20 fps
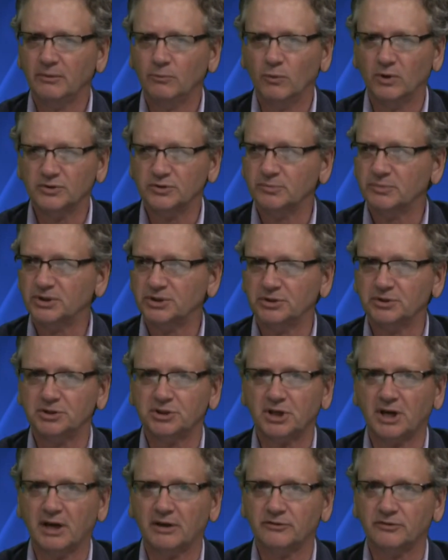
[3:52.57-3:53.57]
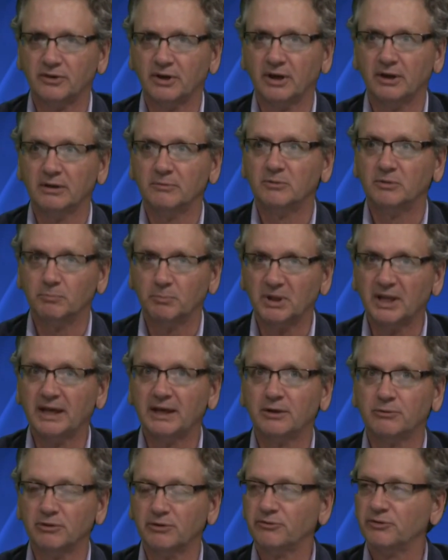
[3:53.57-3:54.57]
wasn't missing shots, and
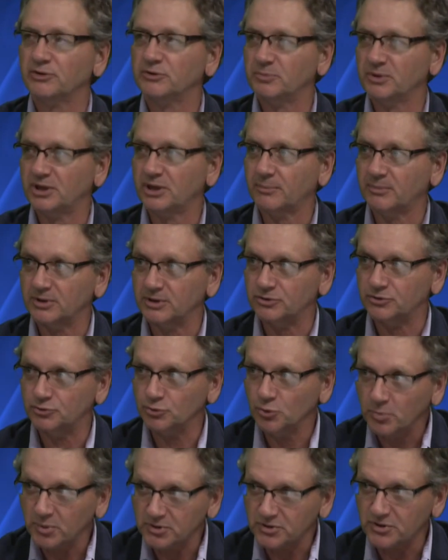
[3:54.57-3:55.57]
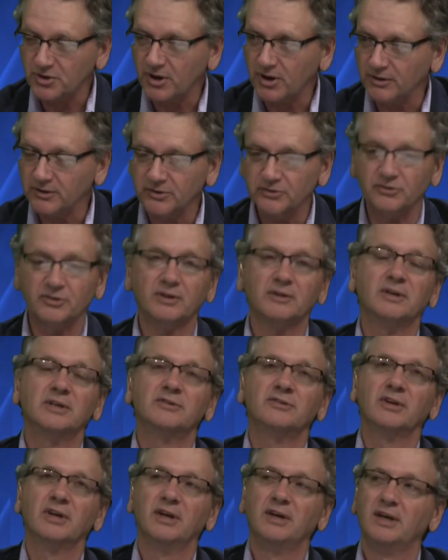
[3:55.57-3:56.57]
Blake Griffin's becoming a superstar in this
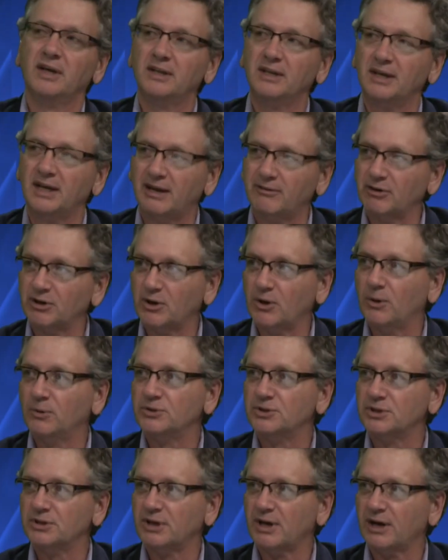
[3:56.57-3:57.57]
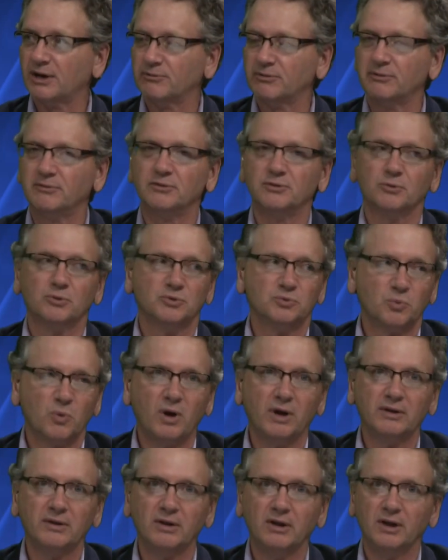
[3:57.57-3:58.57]
series, and they have a coach in Doc Rivers who has
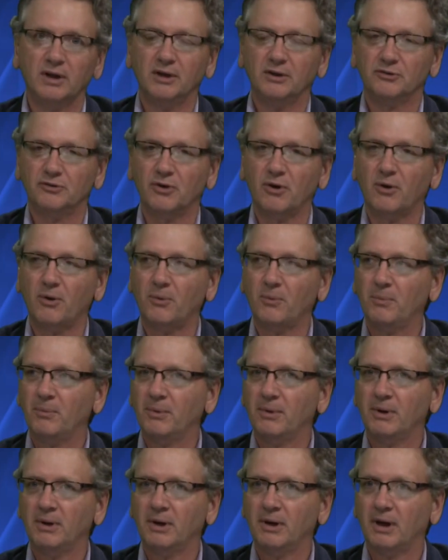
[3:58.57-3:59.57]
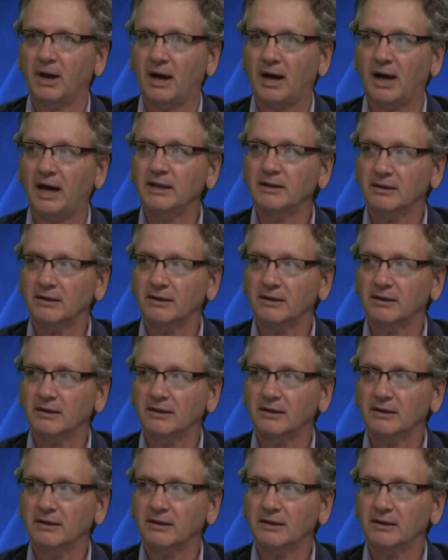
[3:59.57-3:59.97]
won. So I